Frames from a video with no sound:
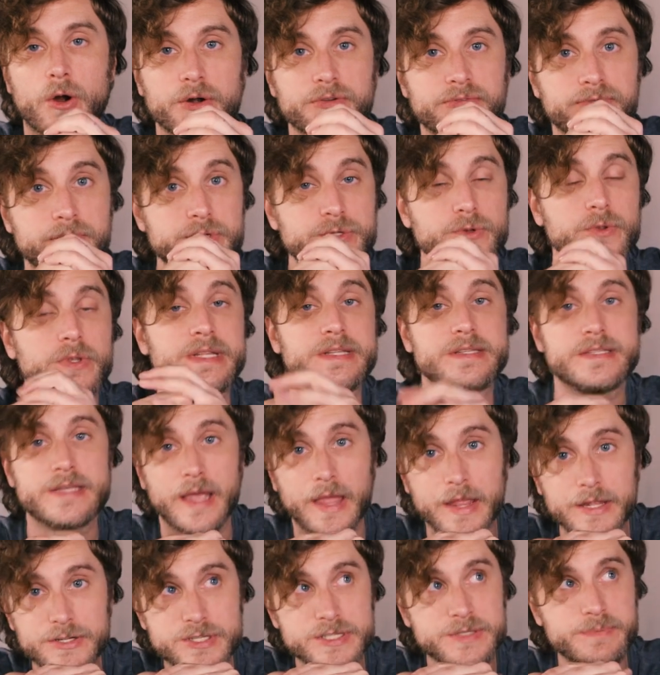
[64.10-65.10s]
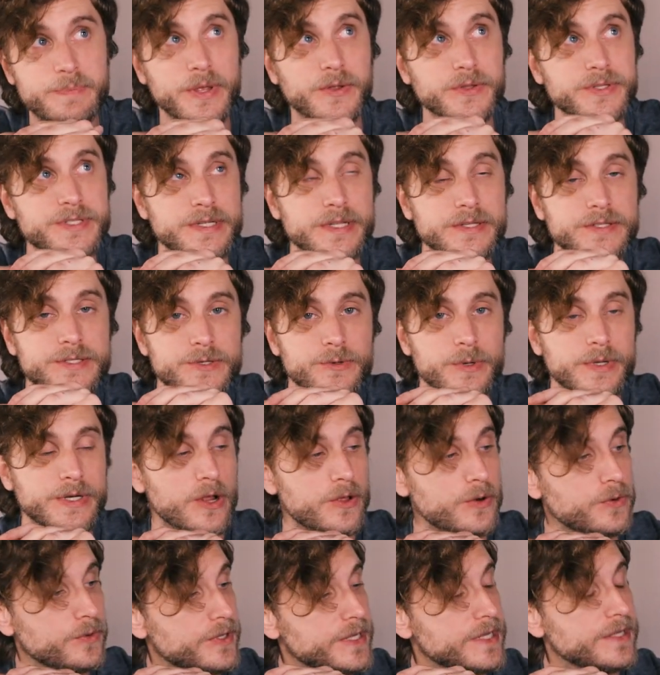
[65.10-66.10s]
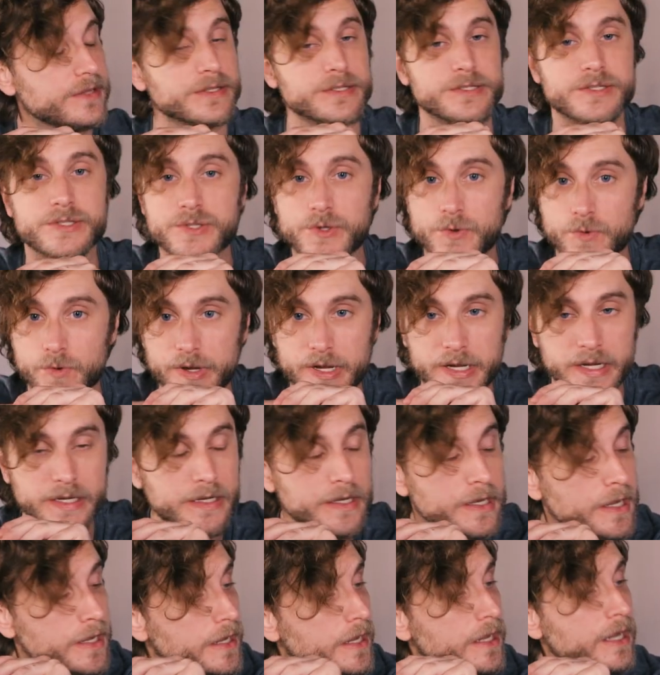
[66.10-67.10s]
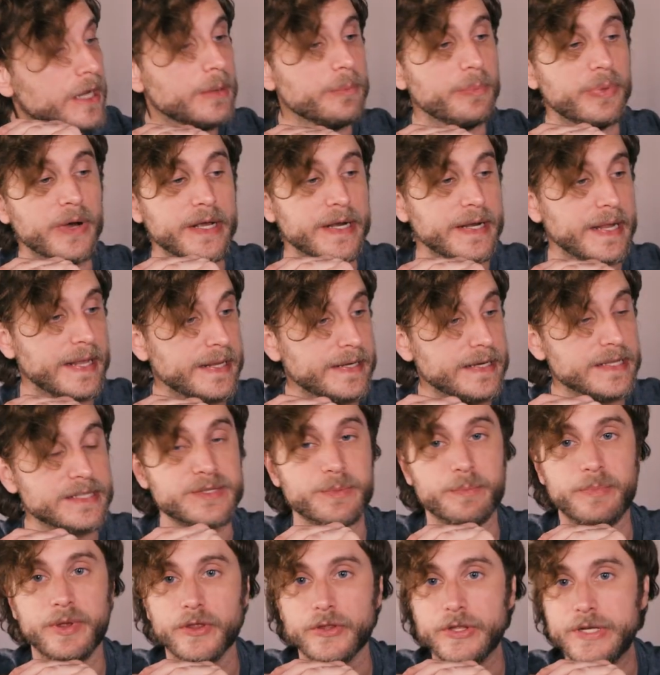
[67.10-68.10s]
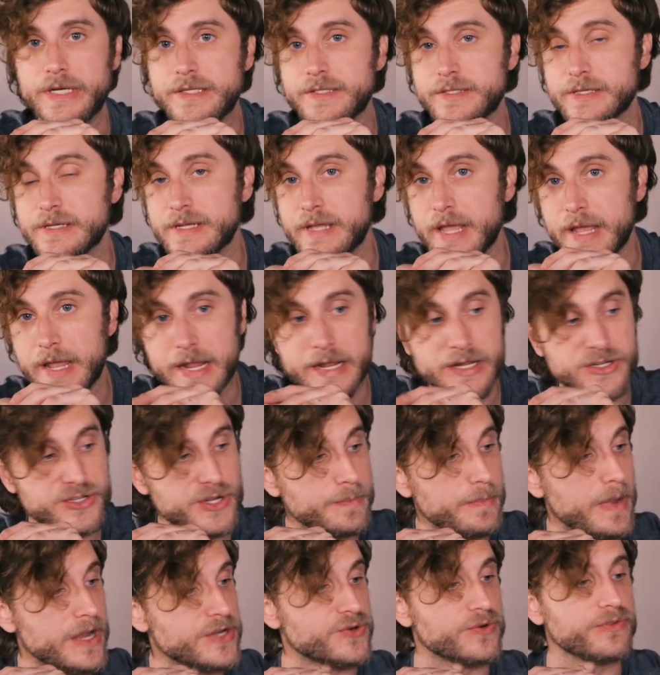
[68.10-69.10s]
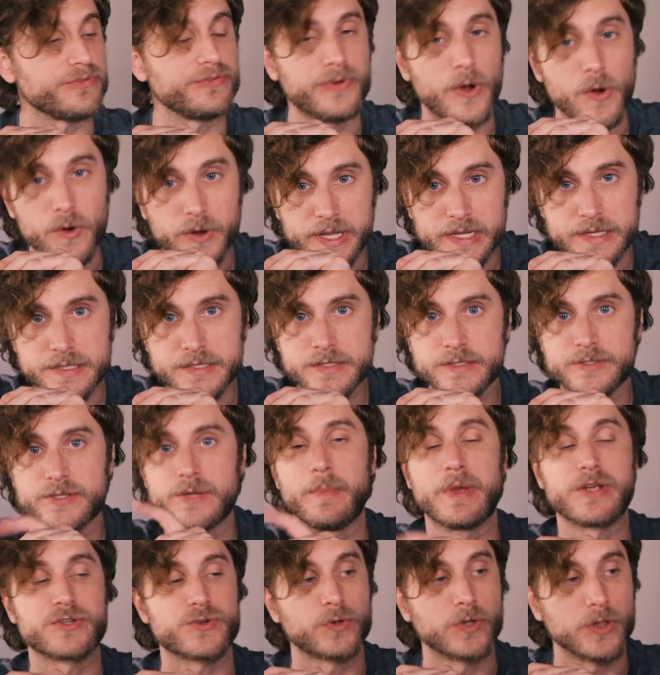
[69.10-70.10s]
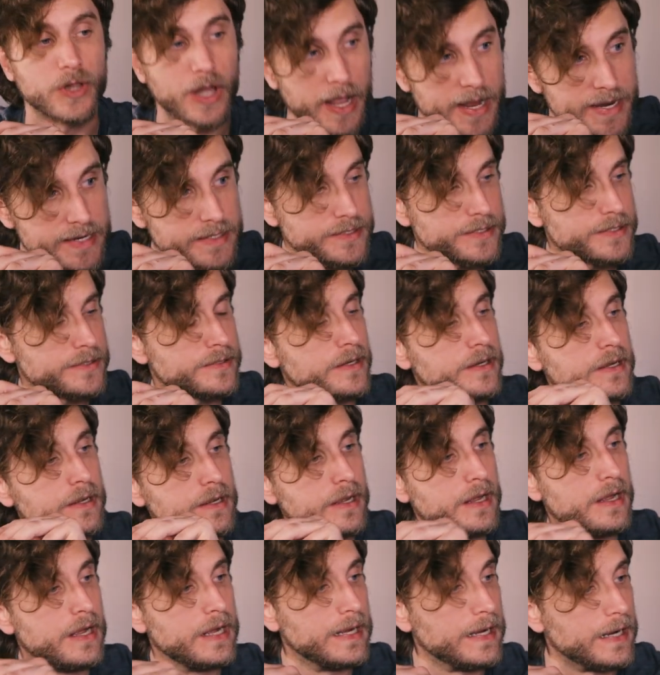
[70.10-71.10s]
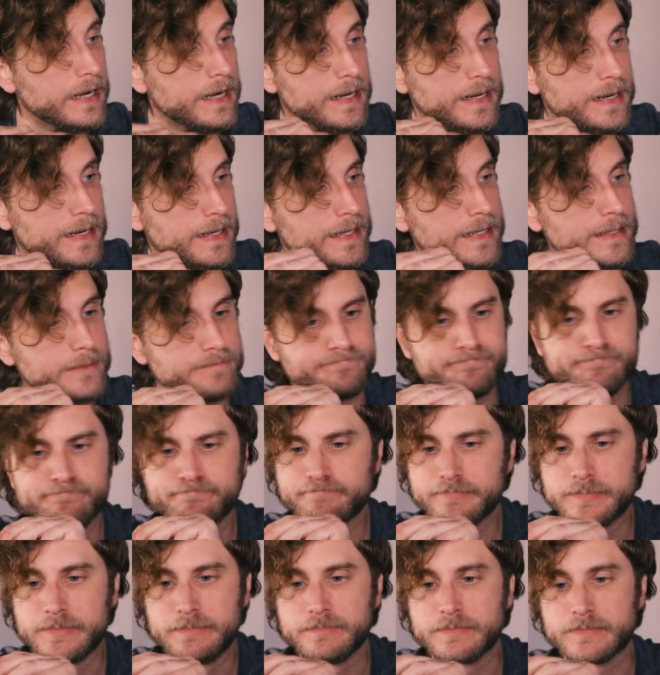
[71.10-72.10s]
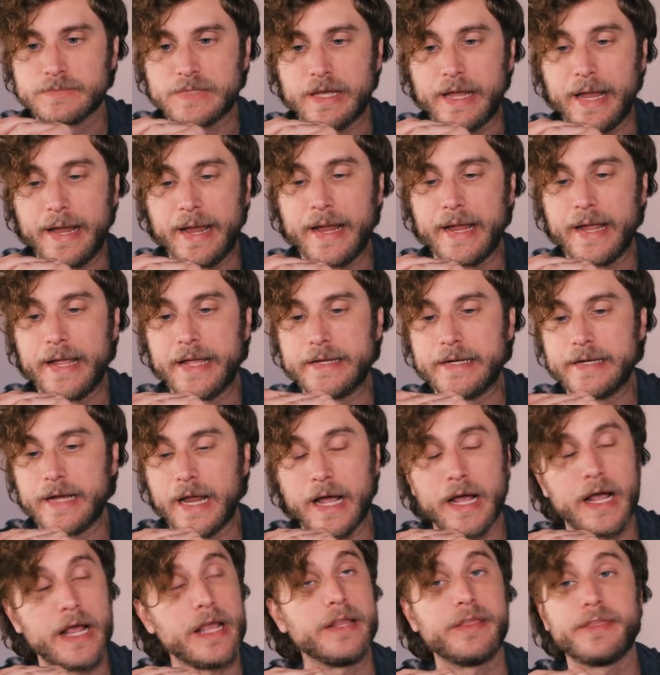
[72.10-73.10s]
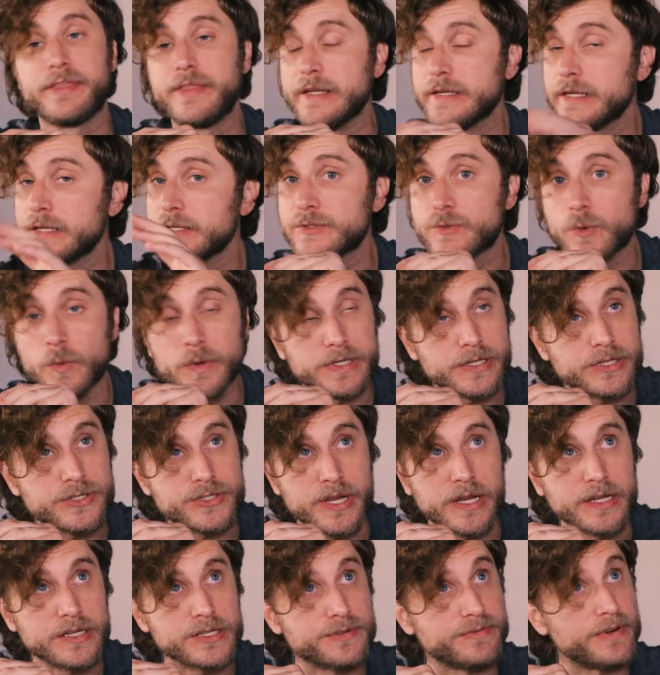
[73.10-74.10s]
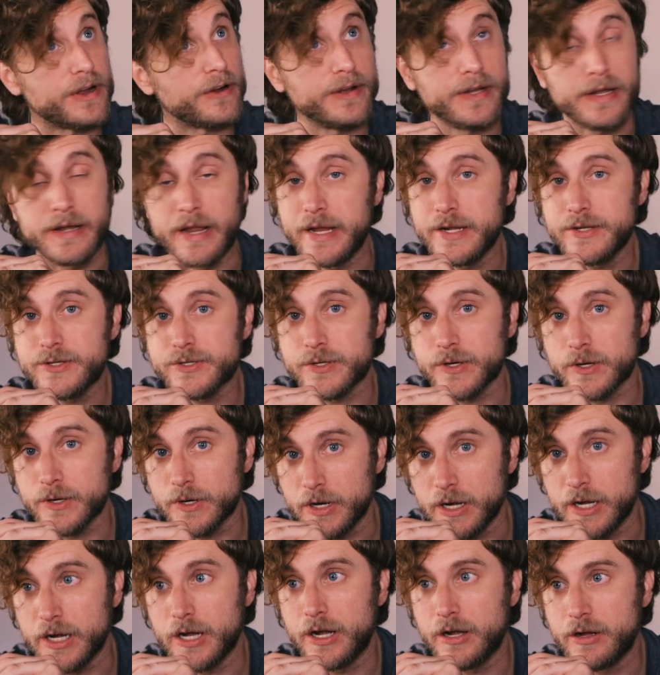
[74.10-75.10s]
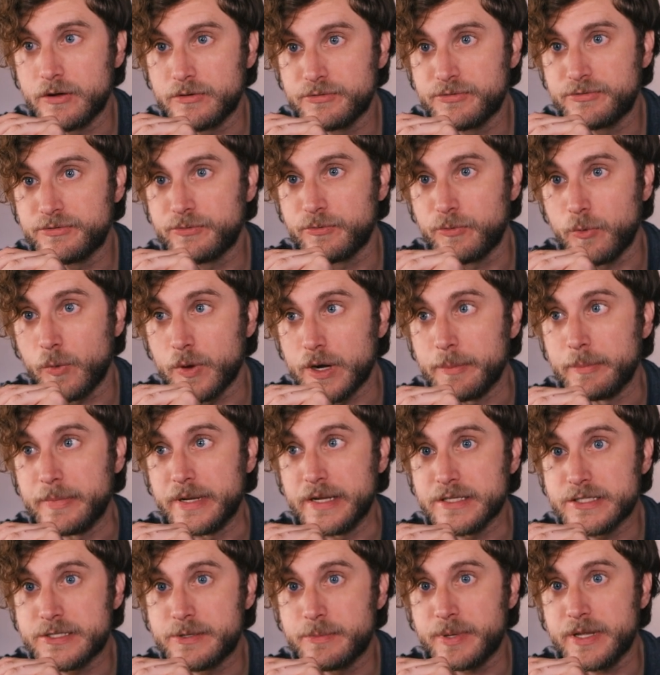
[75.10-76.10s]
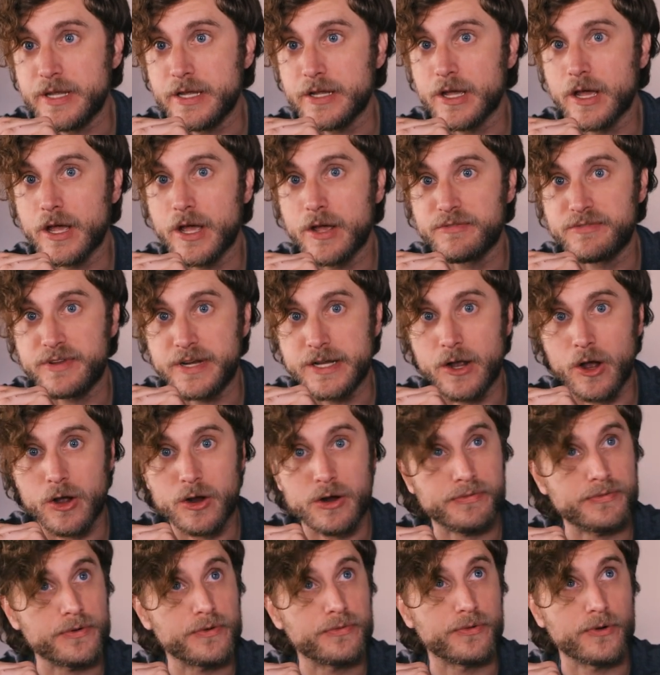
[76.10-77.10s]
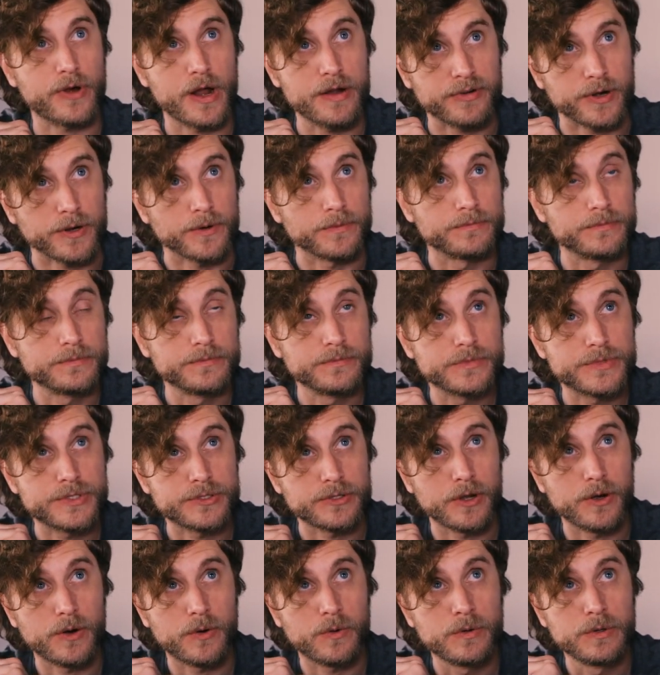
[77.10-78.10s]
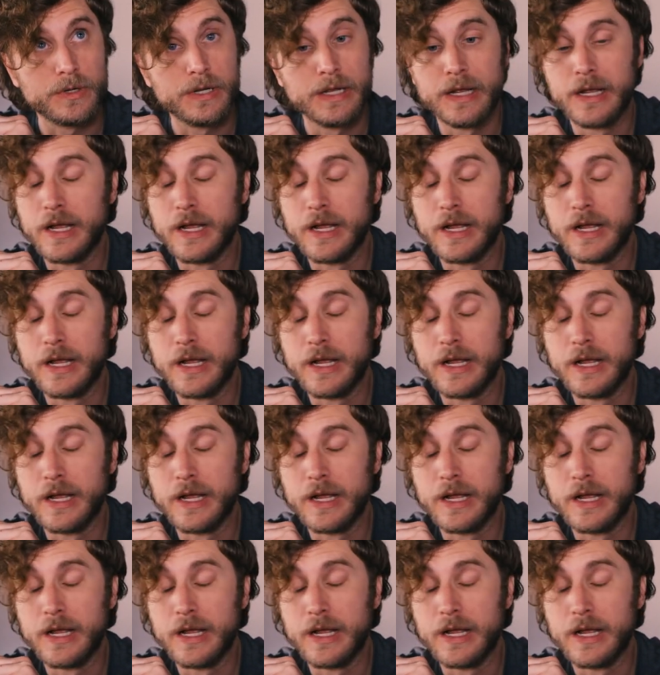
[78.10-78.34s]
artificial intelligence built into it, not only in the screen, but in its ability to gauge and measure focus, to measure light. And I think it's going to change the very nature of what it means to be a videographer forever. So